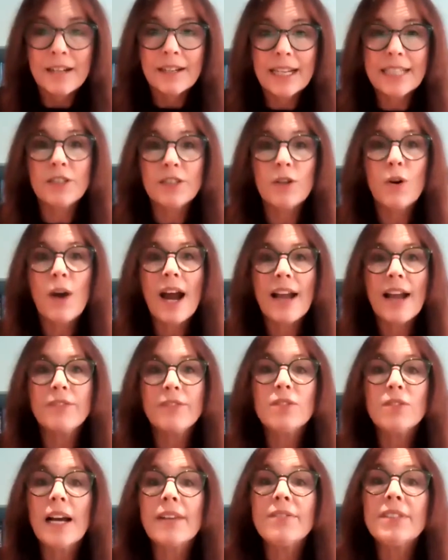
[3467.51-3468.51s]
Okay, so
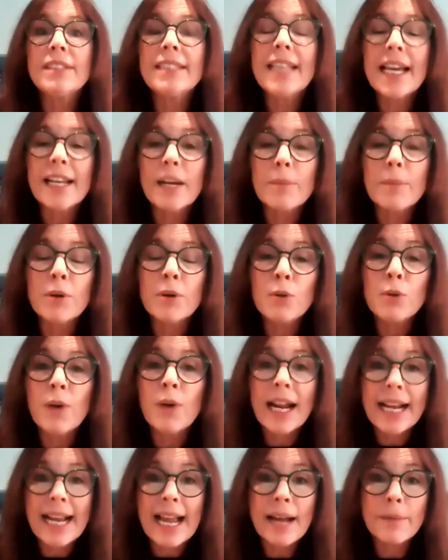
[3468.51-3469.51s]
I've set up who
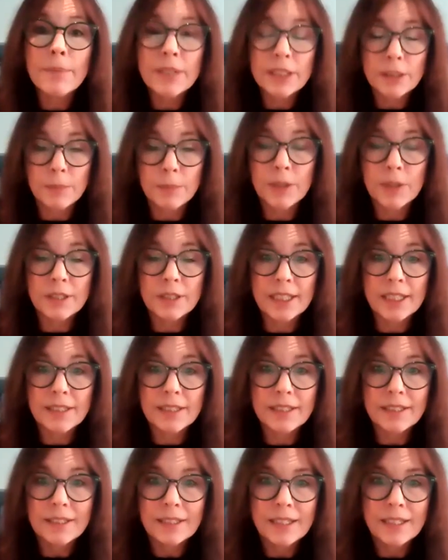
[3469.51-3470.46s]
I am as a person,